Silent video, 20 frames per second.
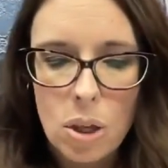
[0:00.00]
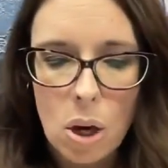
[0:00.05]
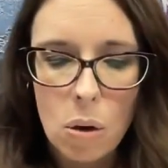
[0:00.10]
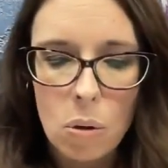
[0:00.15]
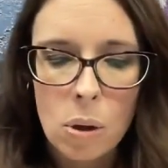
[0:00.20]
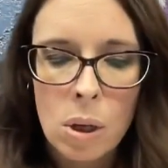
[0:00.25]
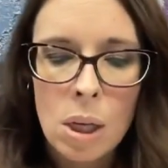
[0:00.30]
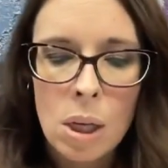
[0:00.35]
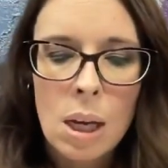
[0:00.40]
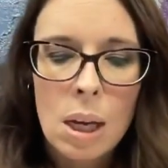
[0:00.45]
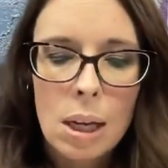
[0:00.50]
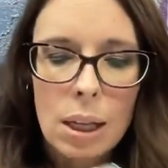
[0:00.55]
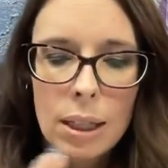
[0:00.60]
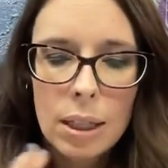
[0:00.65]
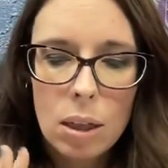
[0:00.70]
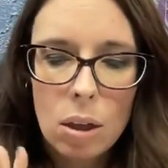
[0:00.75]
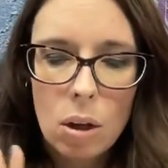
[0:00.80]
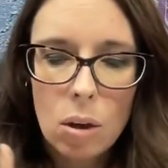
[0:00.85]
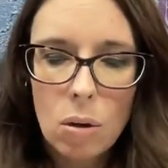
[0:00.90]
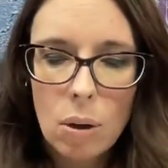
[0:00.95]
So,
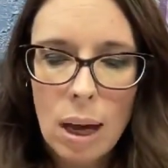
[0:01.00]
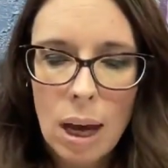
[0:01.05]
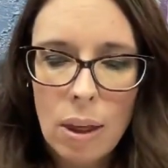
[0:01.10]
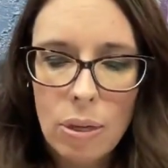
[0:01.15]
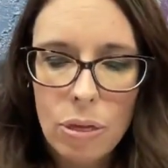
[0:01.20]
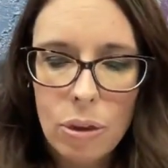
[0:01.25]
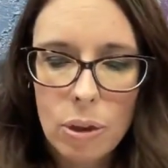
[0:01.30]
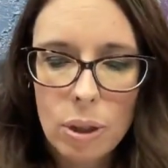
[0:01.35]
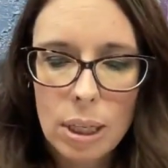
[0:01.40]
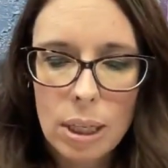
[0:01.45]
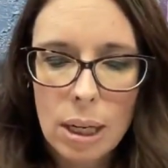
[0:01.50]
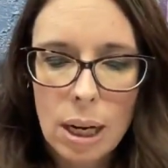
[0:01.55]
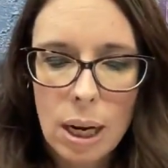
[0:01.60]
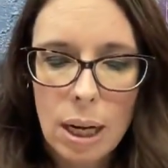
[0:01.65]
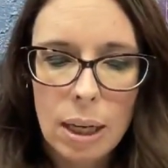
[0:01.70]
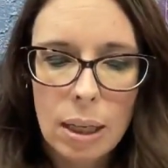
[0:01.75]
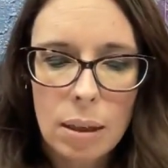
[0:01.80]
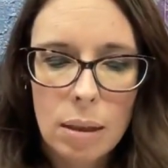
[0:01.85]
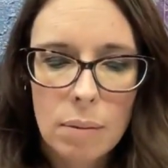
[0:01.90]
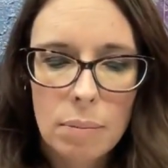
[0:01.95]
at
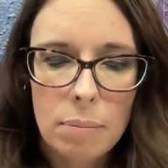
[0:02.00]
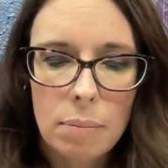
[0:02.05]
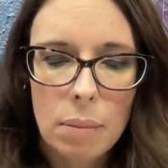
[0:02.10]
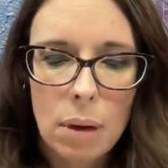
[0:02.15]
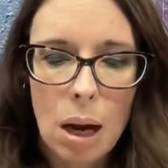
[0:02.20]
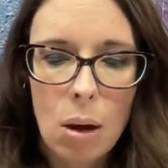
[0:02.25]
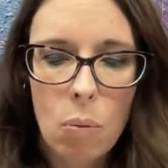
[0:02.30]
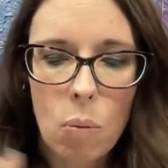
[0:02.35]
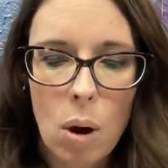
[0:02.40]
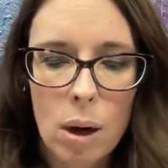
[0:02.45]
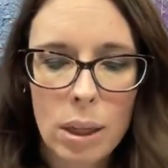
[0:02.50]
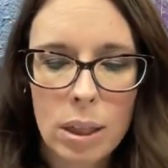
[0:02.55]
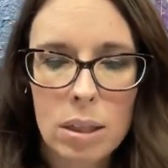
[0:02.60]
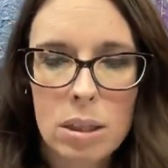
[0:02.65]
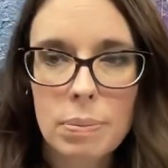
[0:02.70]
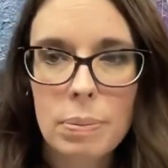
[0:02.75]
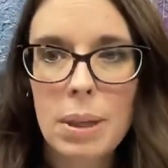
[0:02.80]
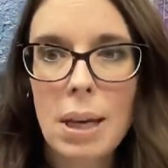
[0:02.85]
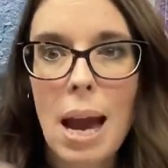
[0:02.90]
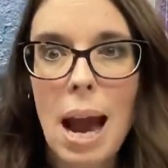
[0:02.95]
39, I
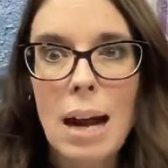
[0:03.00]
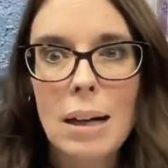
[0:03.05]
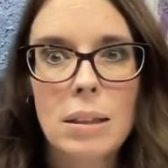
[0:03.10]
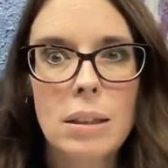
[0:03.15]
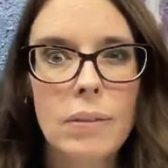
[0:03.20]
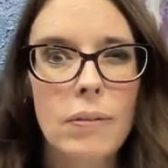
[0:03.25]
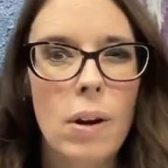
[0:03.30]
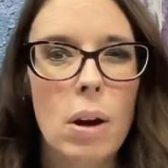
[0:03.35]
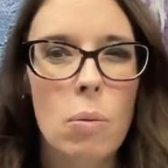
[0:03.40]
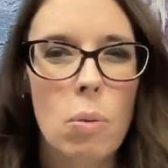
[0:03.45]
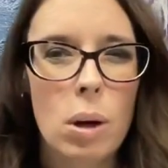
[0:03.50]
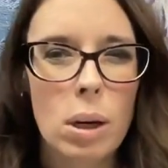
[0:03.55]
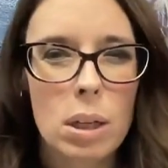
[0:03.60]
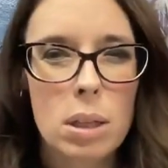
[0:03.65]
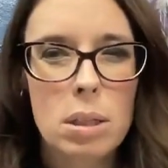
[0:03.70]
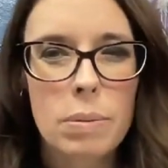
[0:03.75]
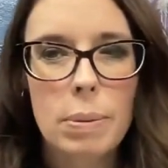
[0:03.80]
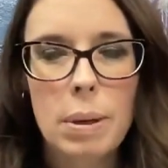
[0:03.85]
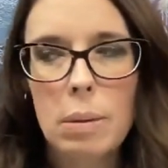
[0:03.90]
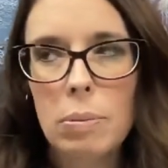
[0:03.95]
wanted to be active. I
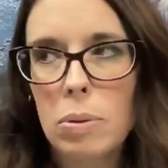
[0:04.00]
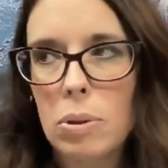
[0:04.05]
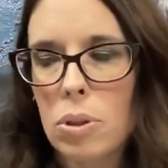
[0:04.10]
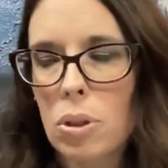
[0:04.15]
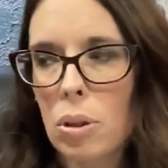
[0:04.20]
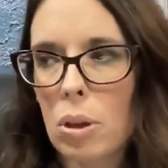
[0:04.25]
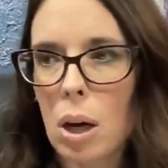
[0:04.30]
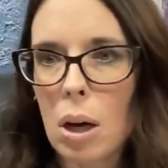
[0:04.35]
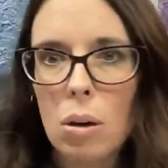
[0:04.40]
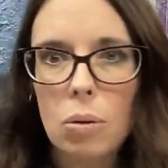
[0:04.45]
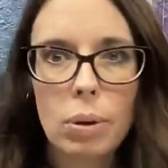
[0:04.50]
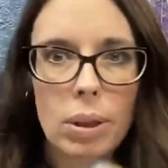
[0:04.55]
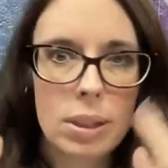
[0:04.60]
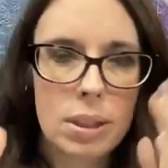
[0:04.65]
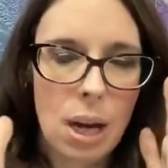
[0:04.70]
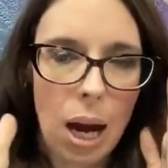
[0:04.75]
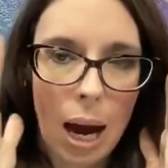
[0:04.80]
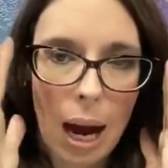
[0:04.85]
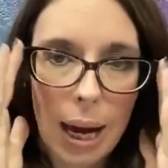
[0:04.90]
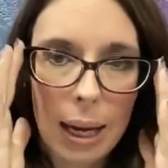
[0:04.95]
wanted to be able to go
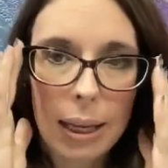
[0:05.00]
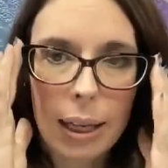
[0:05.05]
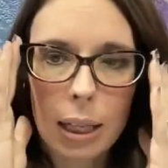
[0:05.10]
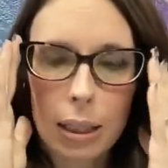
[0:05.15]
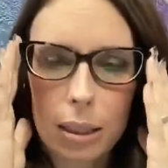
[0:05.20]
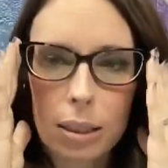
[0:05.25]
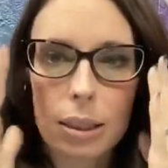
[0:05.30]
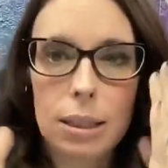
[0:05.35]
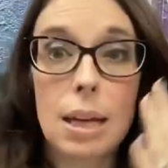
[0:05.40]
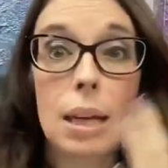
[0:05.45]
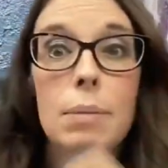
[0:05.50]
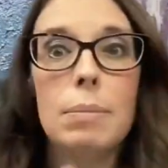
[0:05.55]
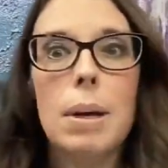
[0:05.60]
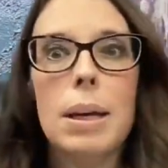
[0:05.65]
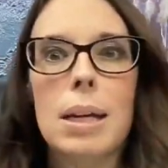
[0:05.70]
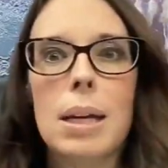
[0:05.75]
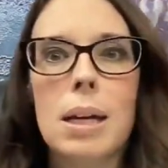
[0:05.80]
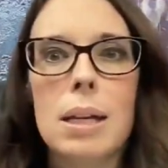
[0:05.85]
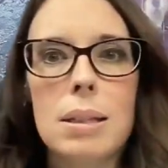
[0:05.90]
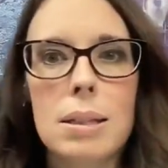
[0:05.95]
and to hike and to take
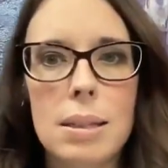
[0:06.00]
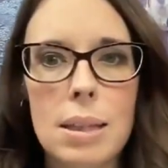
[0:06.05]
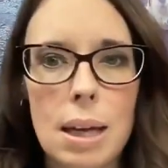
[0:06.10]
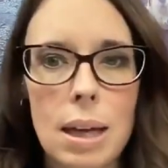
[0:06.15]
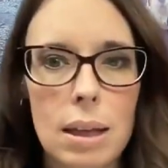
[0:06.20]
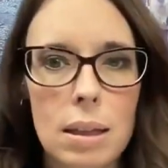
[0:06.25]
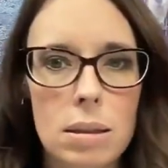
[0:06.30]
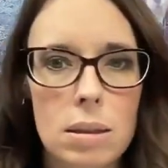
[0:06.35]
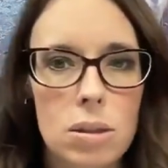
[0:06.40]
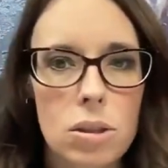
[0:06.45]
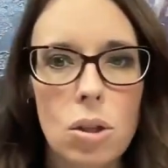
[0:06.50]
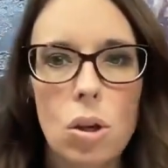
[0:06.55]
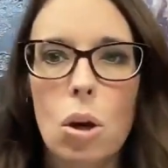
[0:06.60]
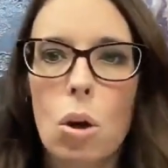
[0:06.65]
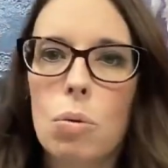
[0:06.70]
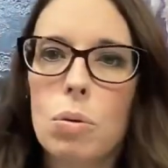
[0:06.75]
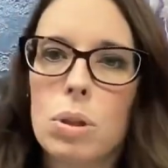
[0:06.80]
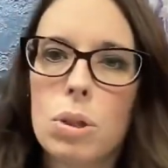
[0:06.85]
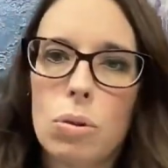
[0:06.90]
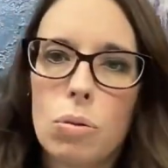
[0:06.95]
my kids to
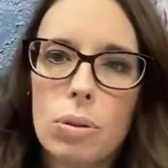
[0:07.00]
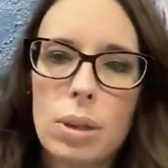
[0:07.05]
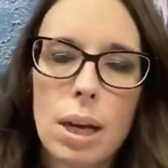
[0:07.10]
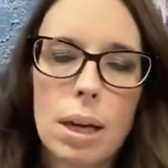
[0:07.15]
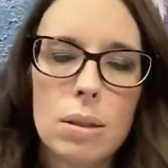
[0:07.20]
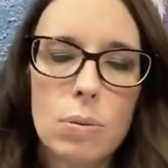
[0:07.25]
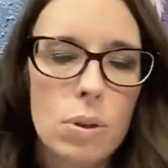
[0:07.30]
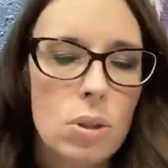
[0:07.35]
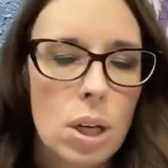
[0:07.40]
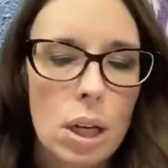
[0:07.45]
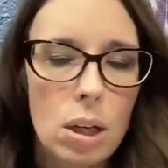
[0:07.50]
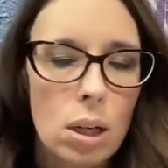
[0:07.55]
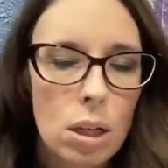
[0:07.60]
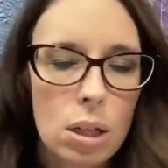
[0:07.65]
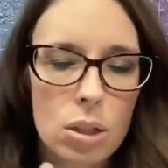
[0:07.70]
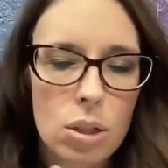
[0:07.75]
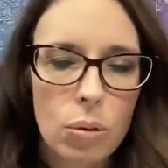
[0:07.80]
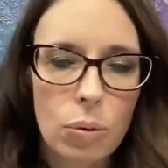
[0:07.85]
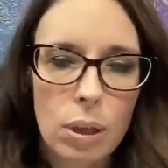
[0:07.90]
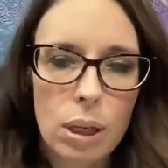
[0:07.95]
go and do things, which I
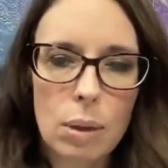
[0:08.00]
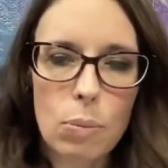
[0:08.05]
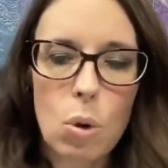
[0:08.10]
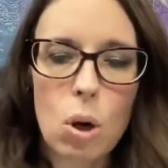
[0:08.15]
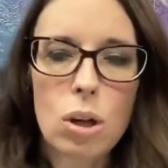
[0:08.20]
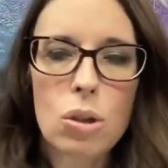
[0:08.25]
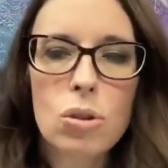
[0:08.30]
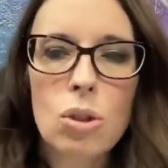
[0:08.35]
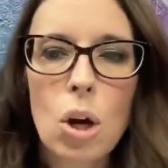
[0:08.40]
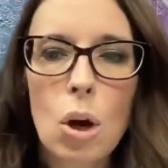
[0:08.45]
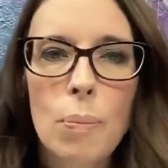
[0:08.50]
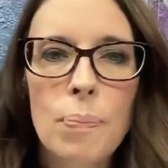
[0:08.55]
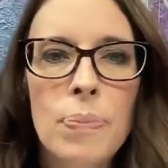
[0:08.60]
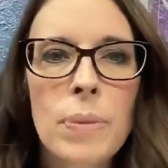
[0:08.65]
couldn't do anymore. So